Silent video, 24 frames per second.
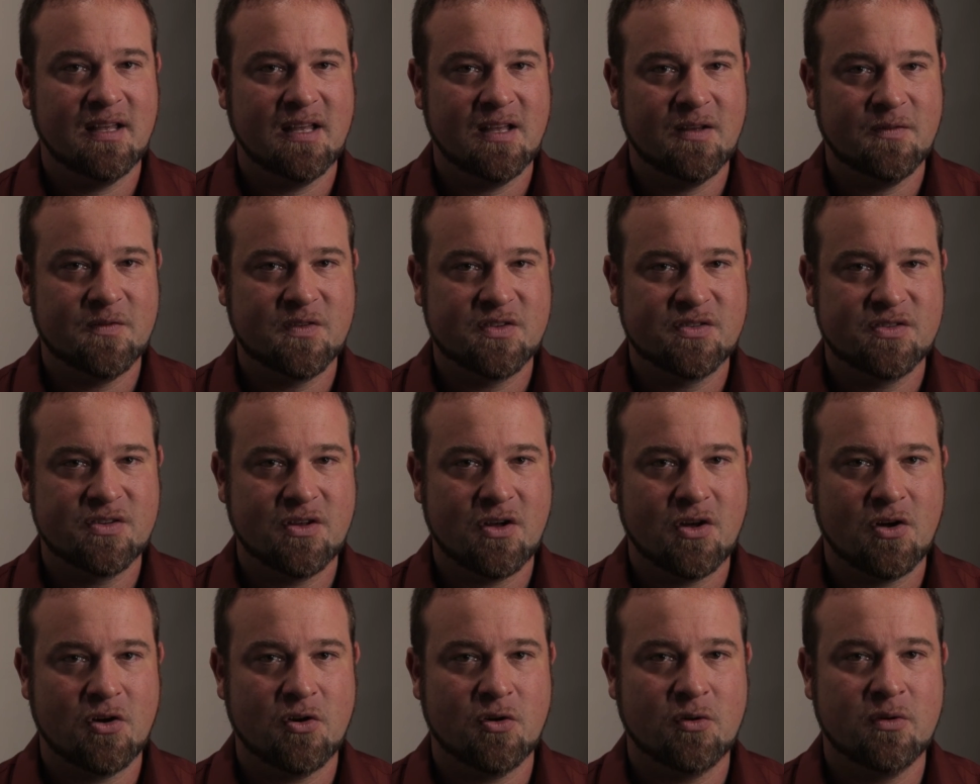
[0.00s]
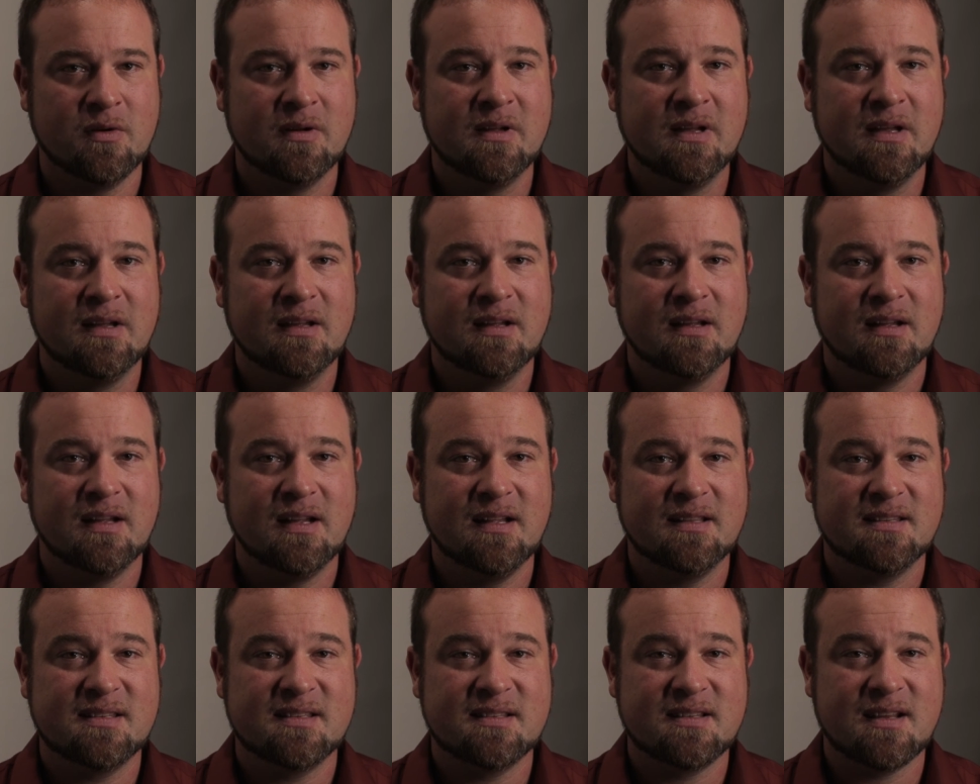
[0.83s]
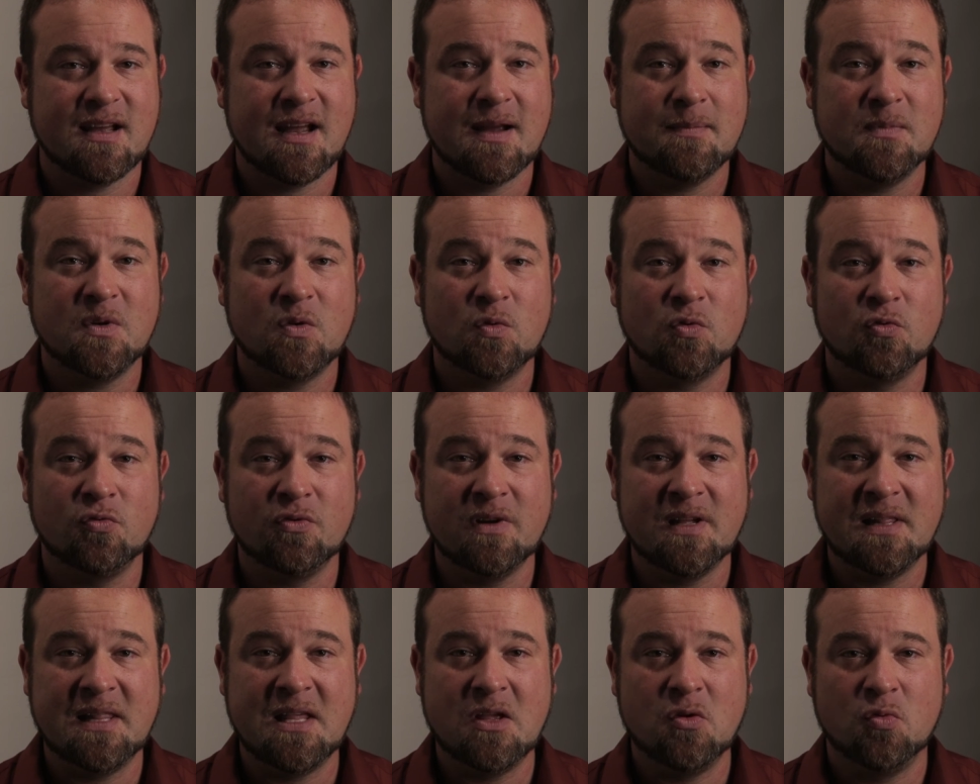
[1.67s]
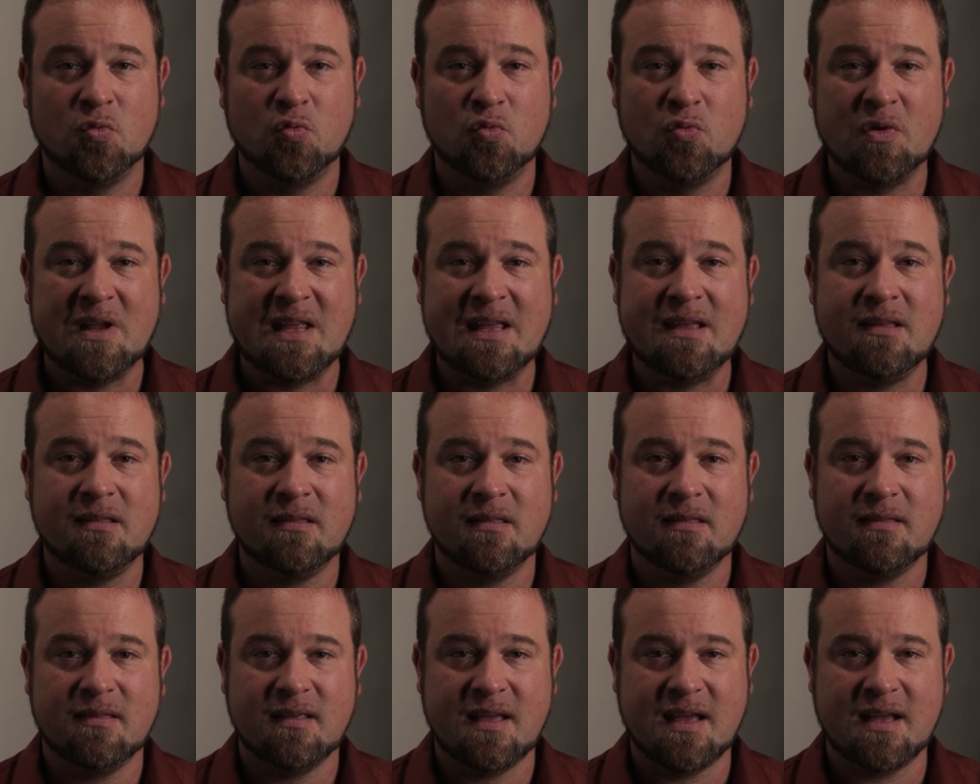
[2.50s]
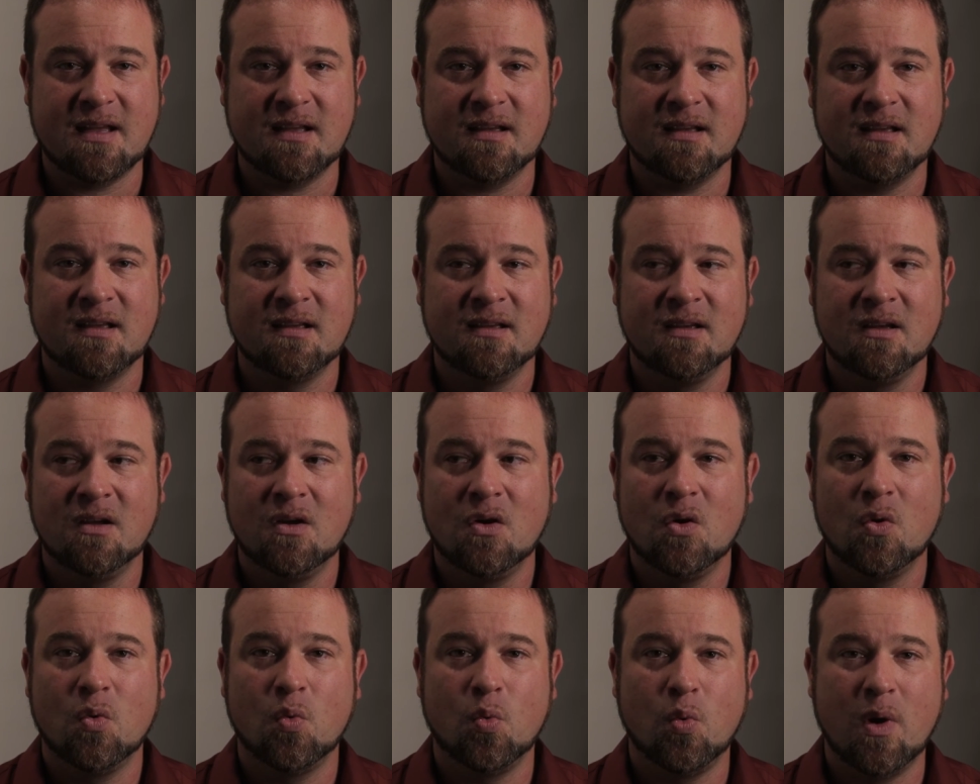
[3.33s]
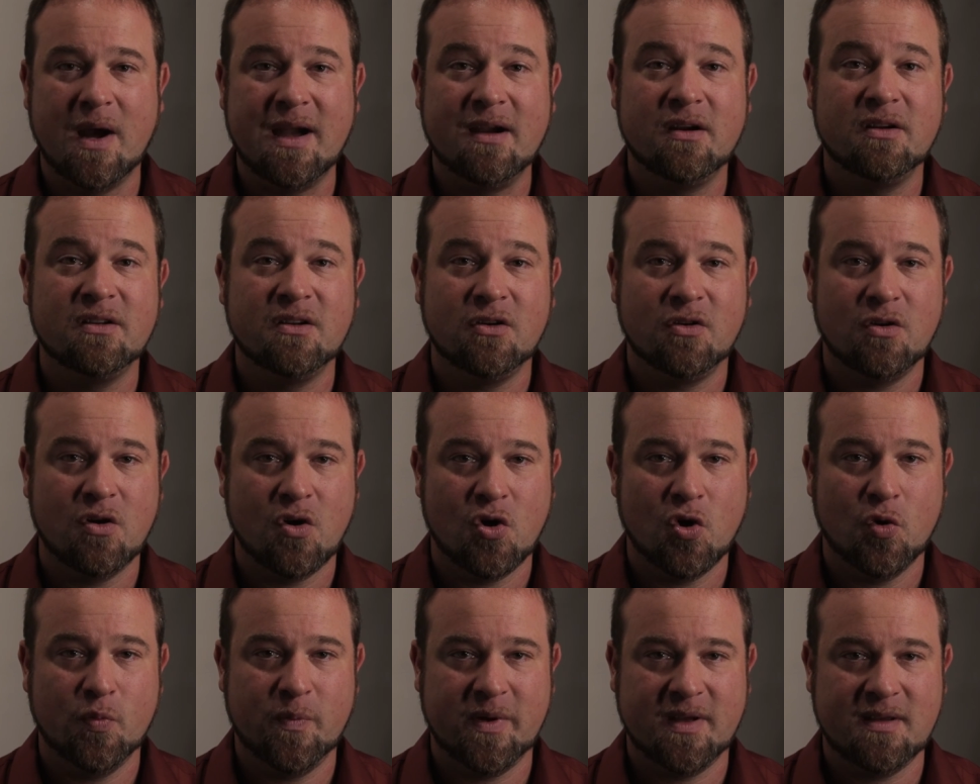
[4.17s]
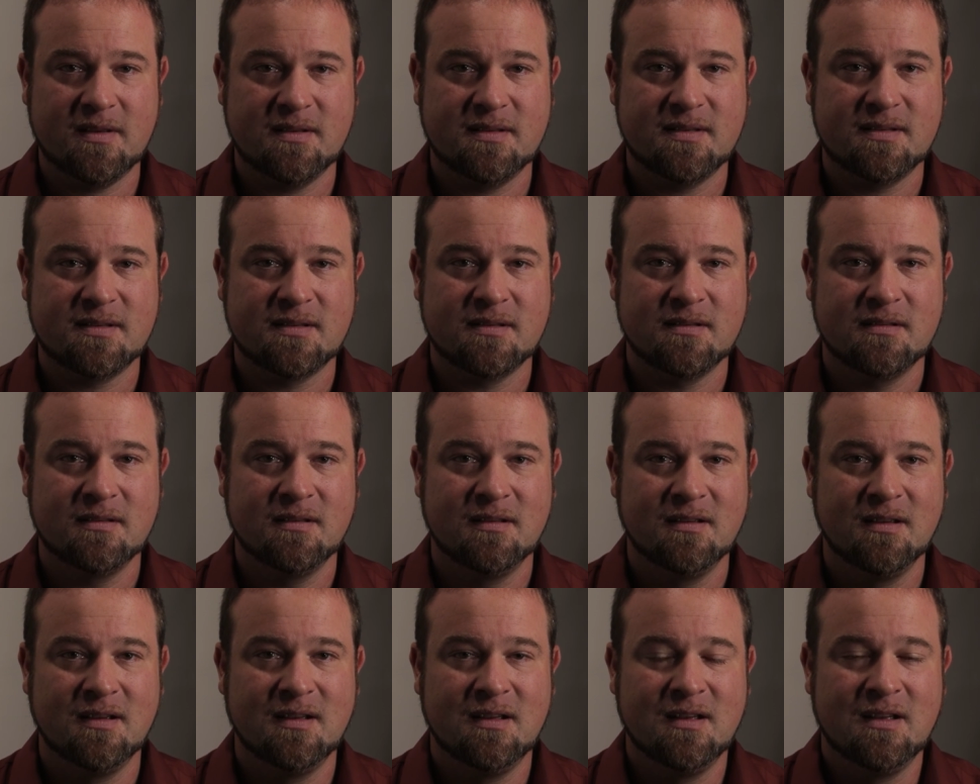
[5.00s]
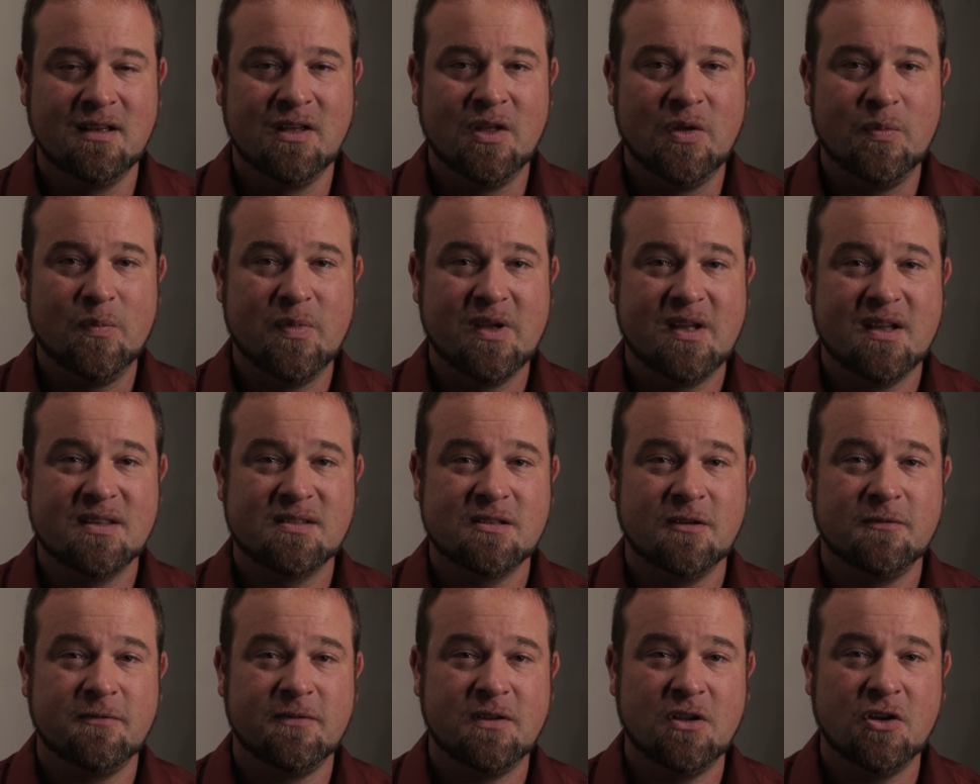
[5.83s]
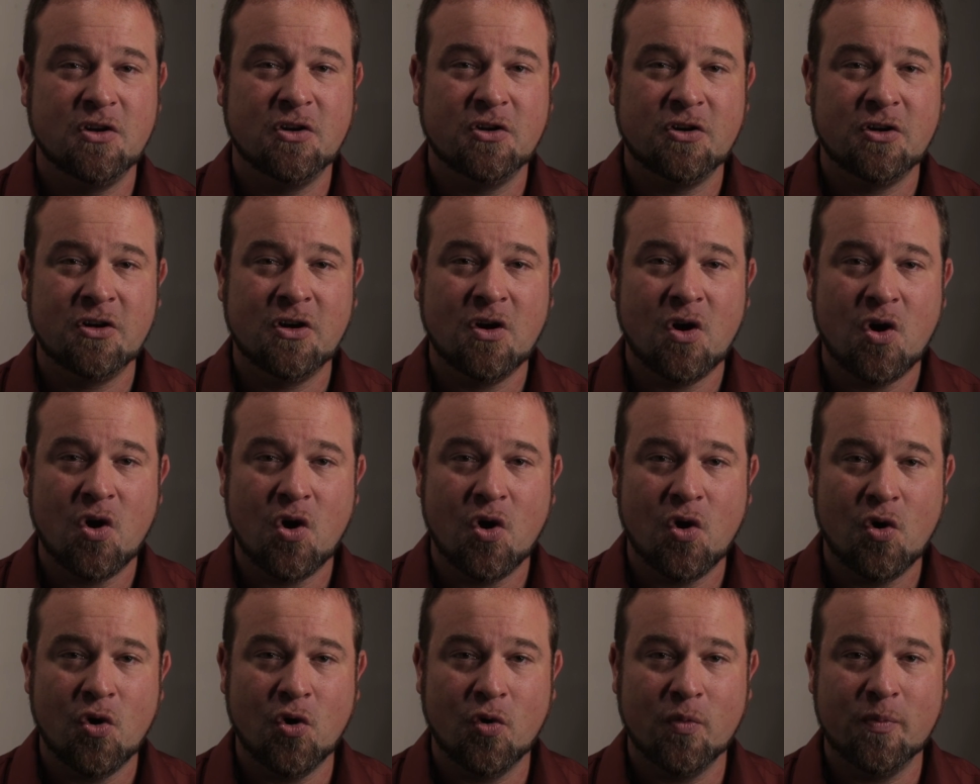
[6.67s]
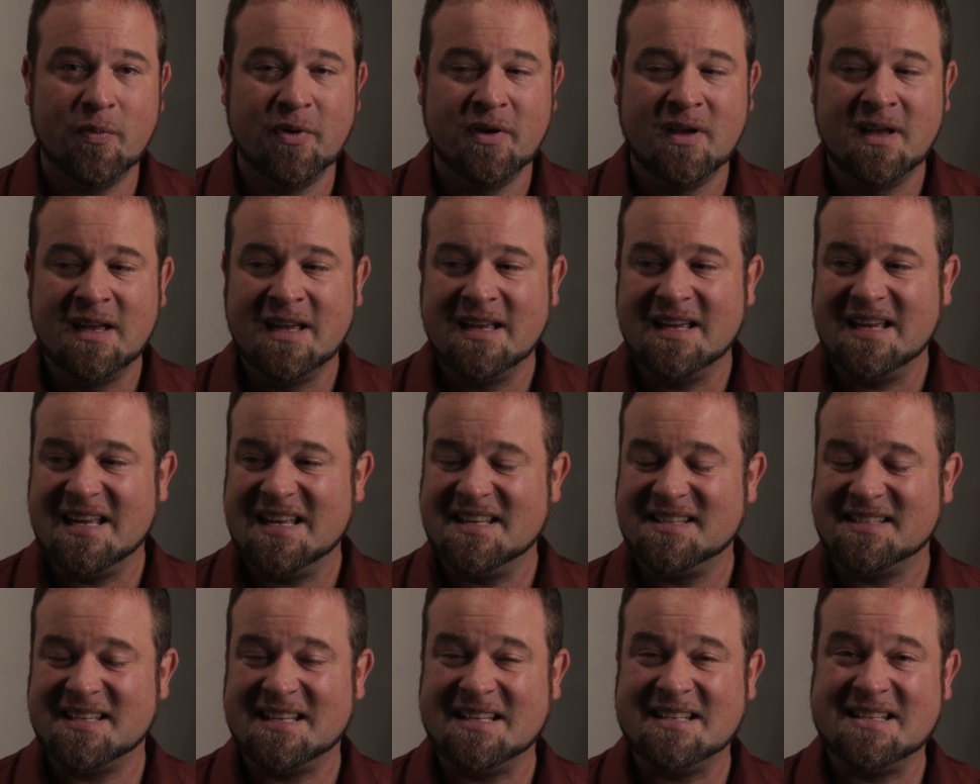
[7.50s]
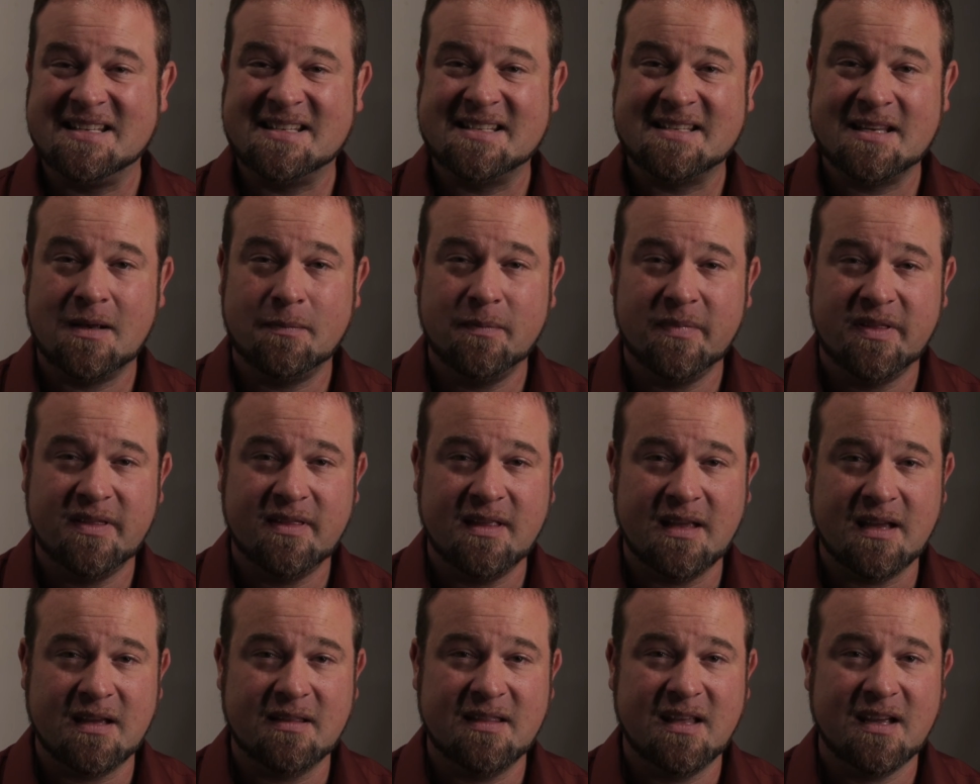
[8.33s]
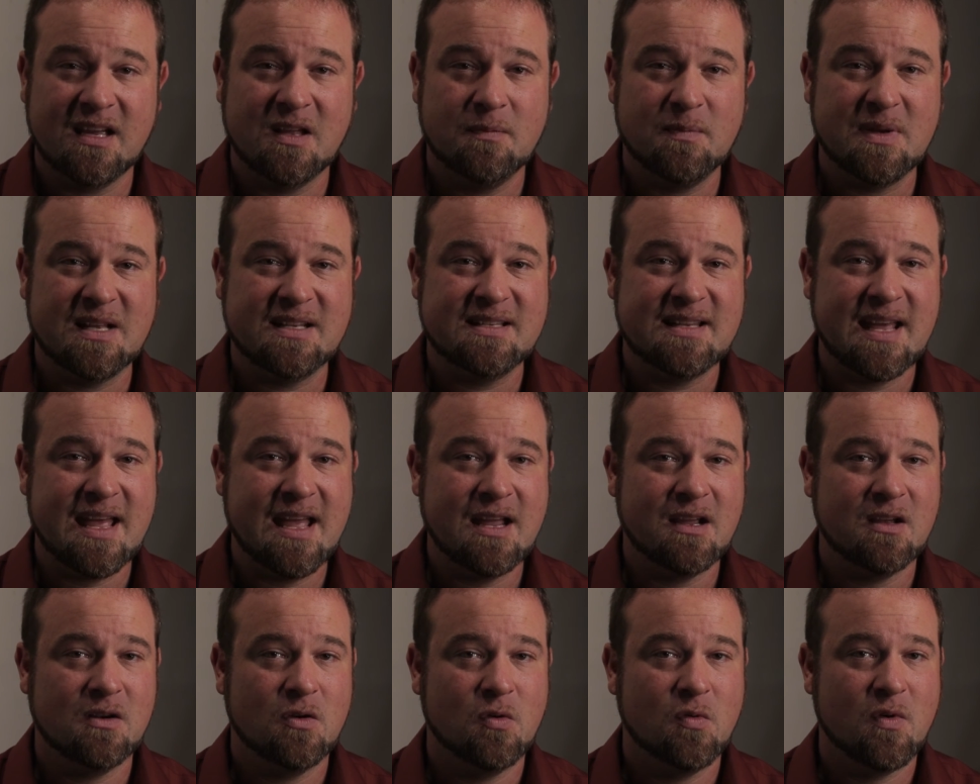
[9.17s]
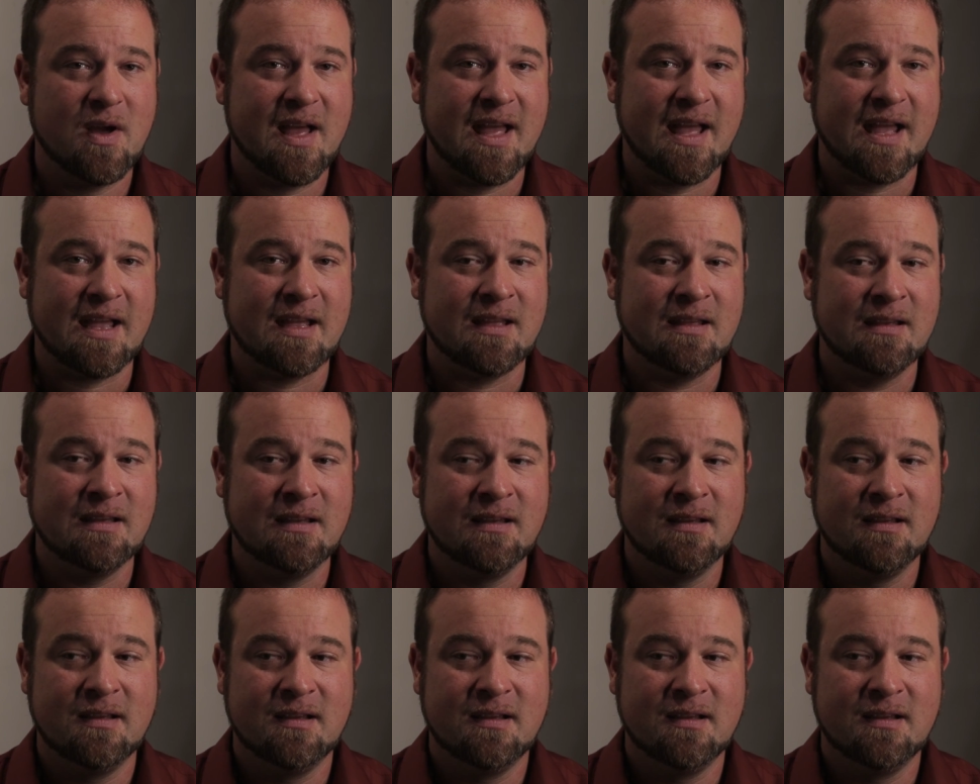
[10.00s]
If so, it's time to really rethink where your hope is. Because if your hope is in something that can be taken away,